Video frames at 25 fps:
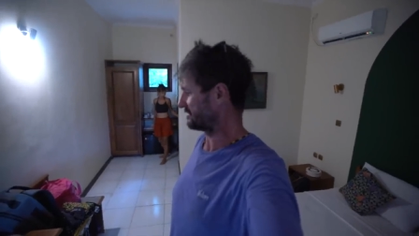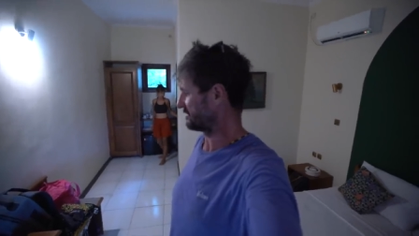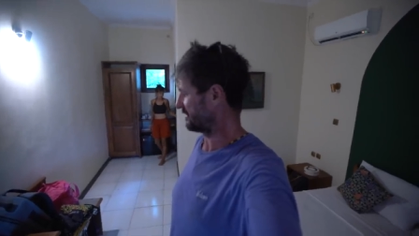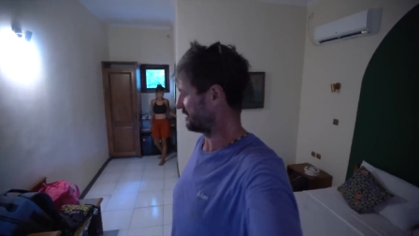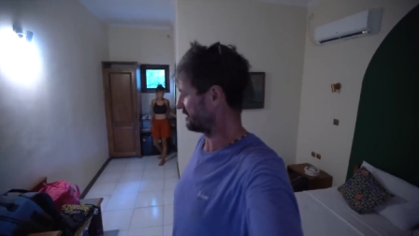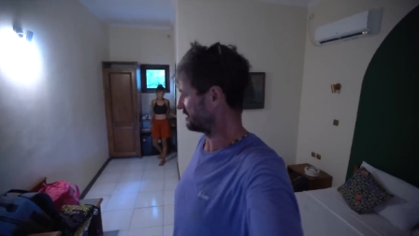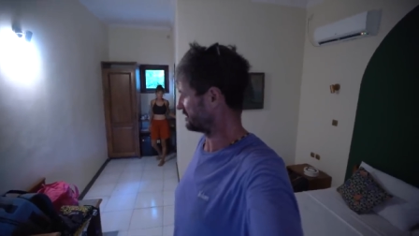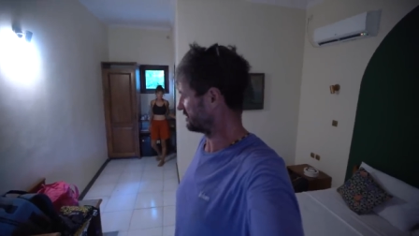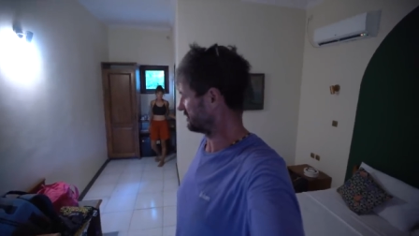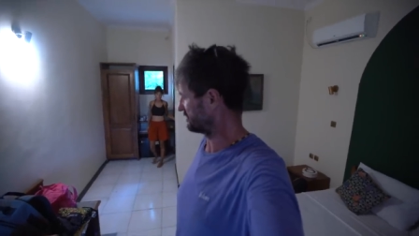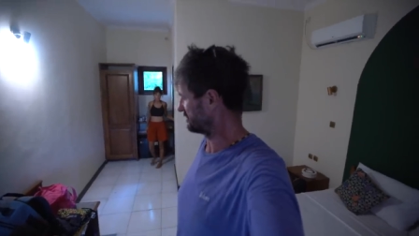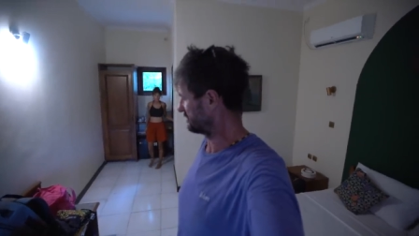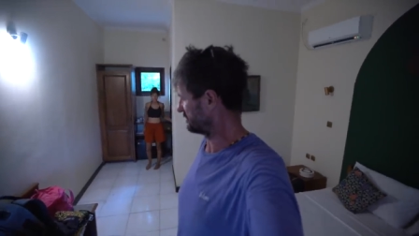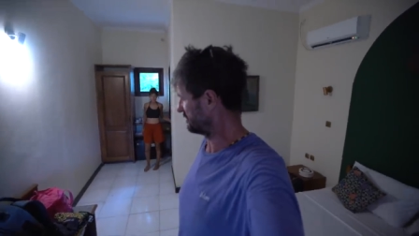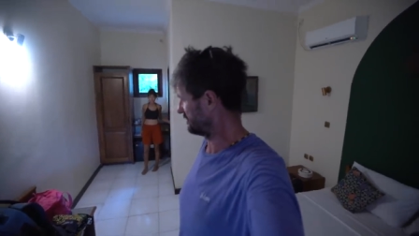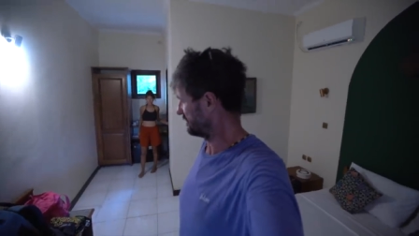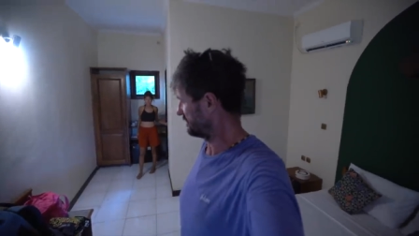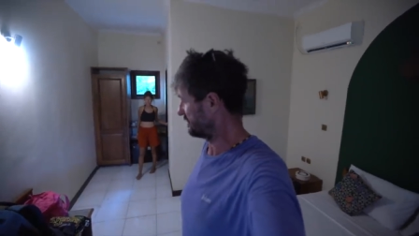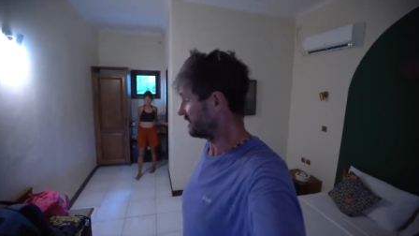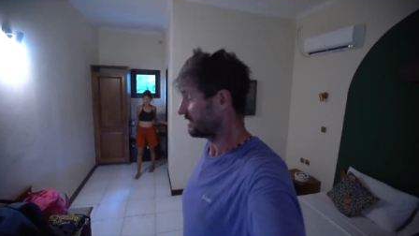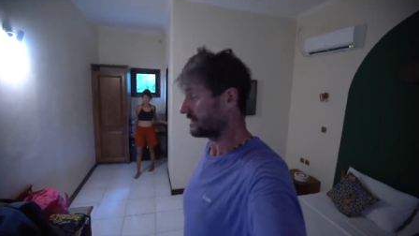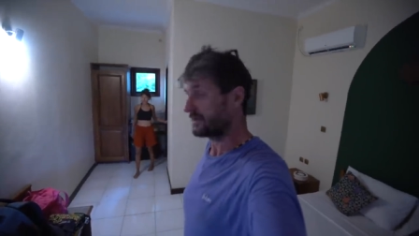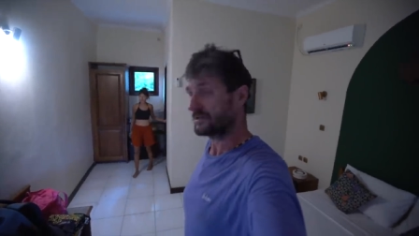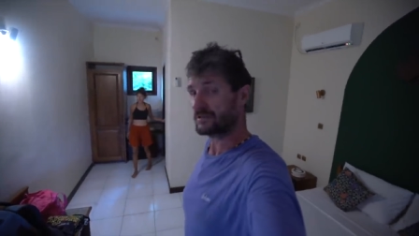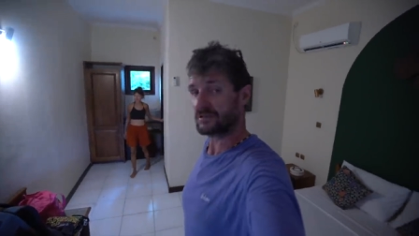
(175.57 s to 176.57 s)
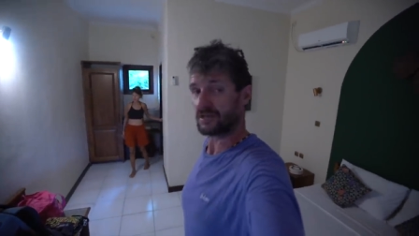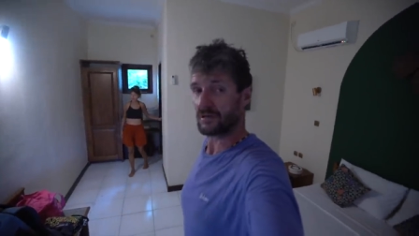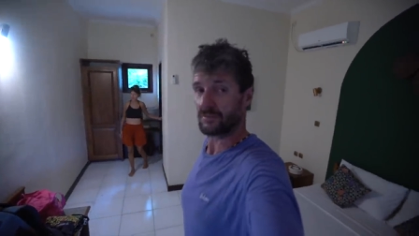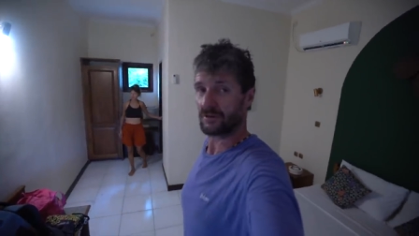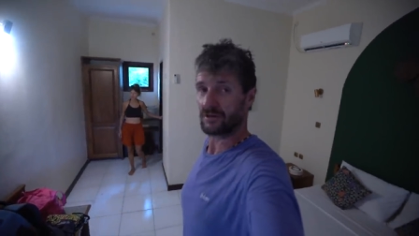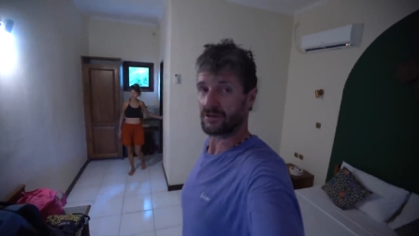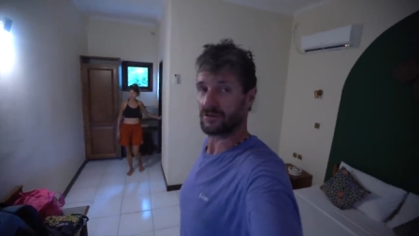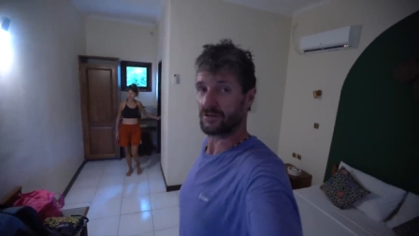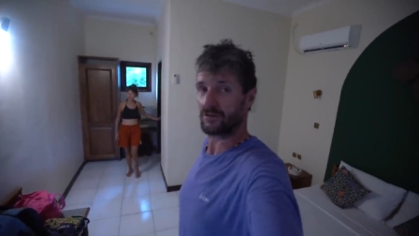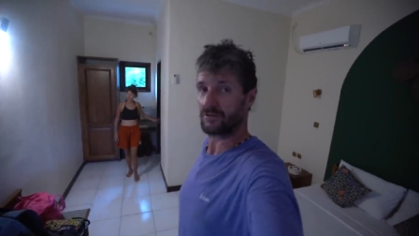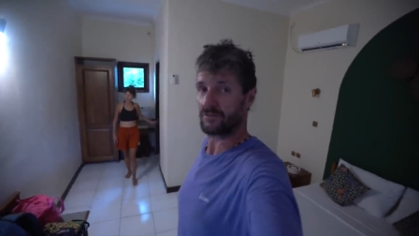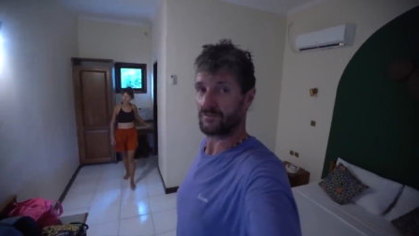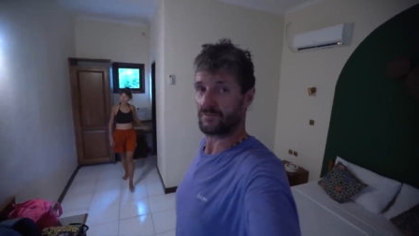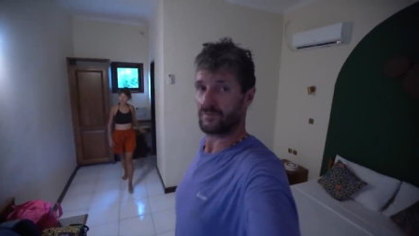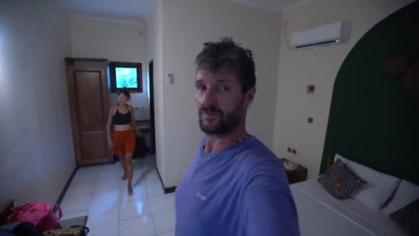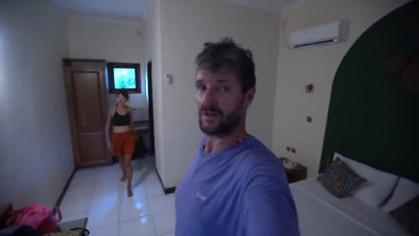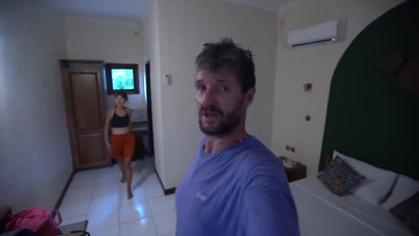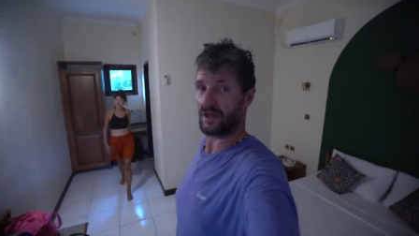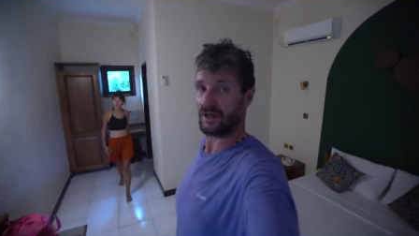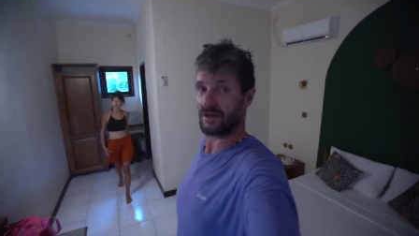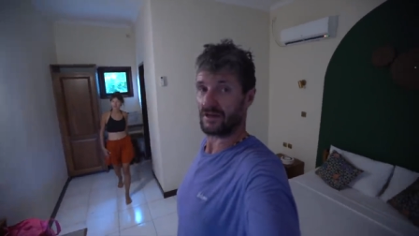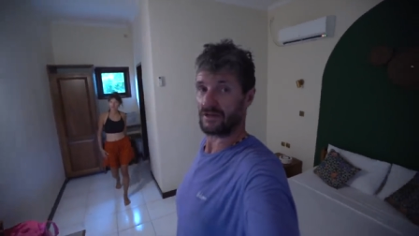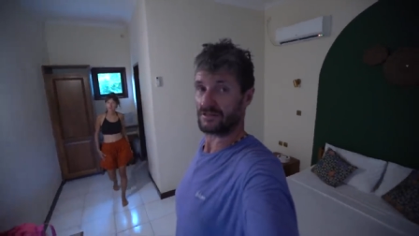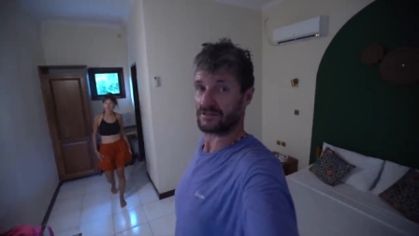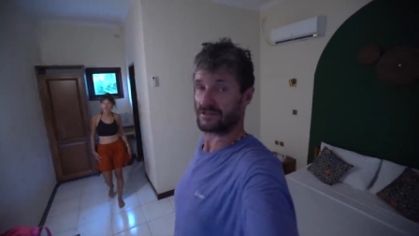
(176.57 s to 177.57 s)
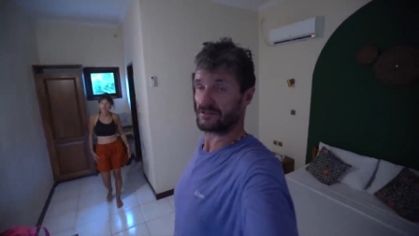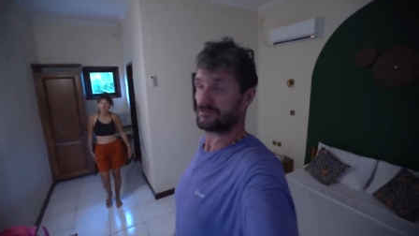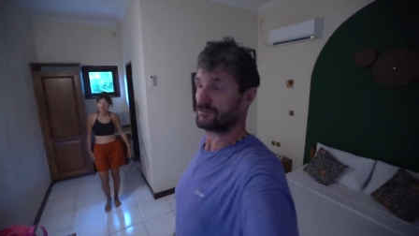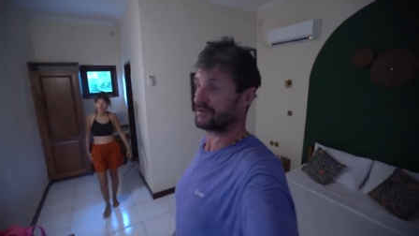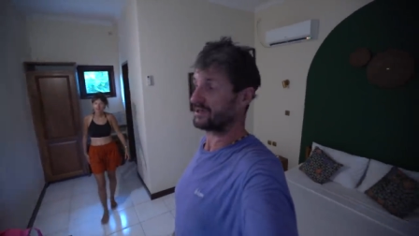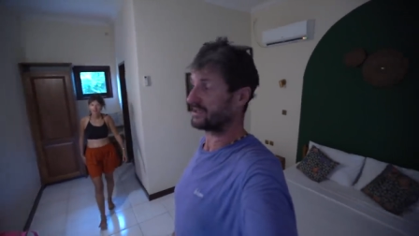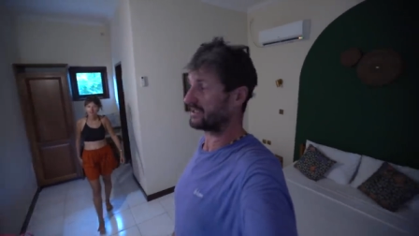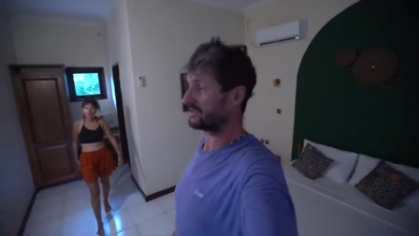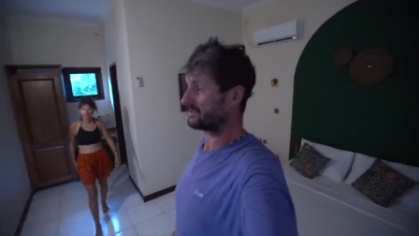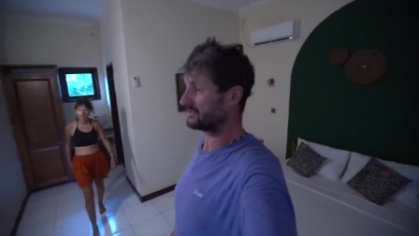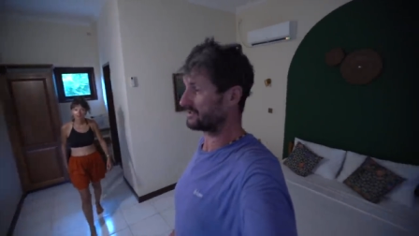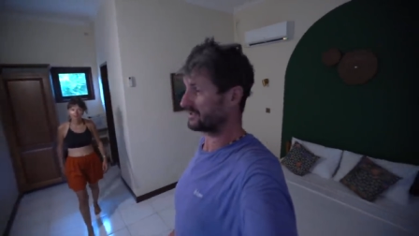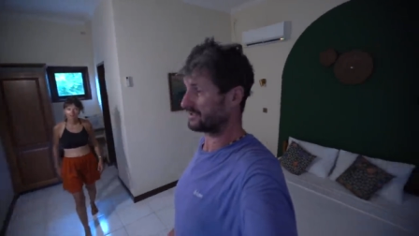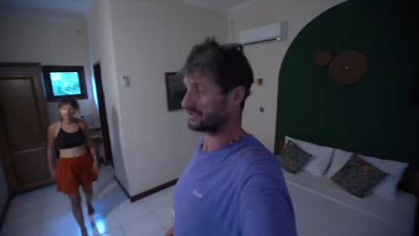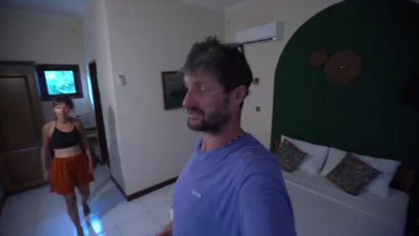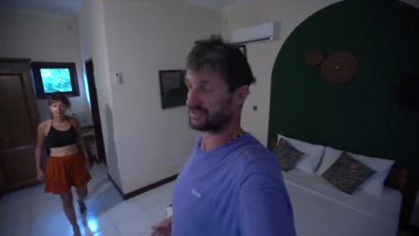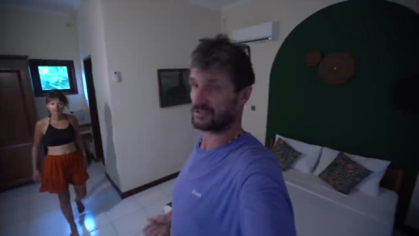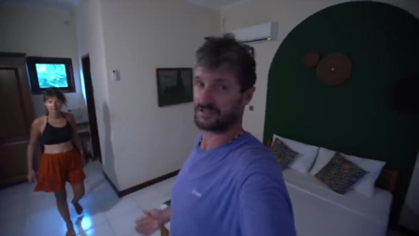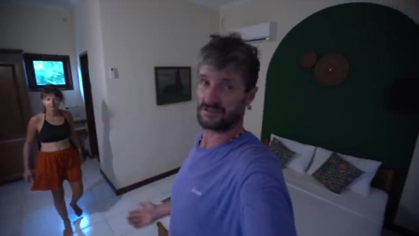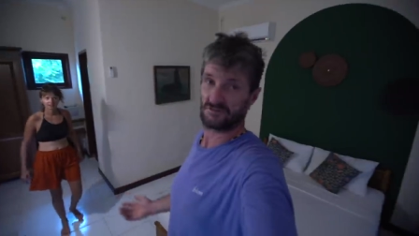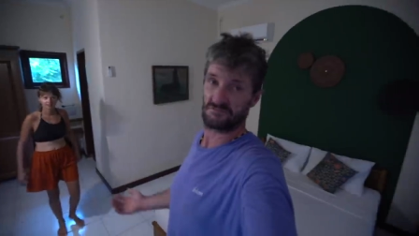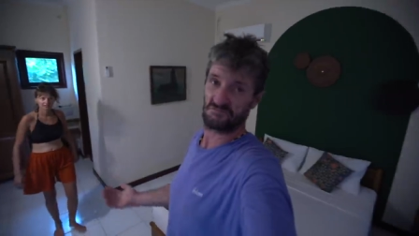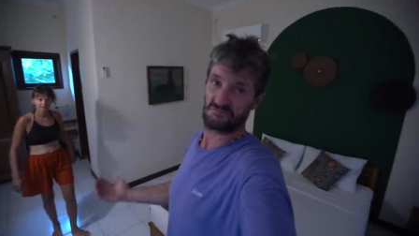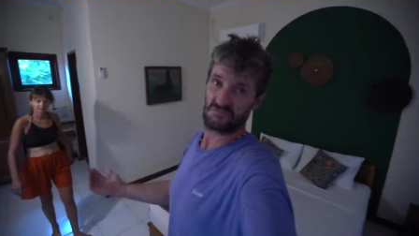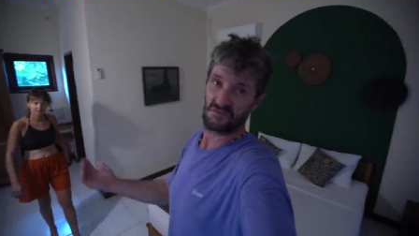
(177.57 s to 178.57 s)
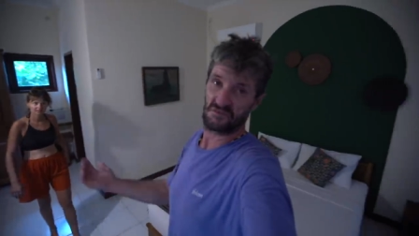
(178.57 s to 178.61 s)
So it's going to be cool, and it's really just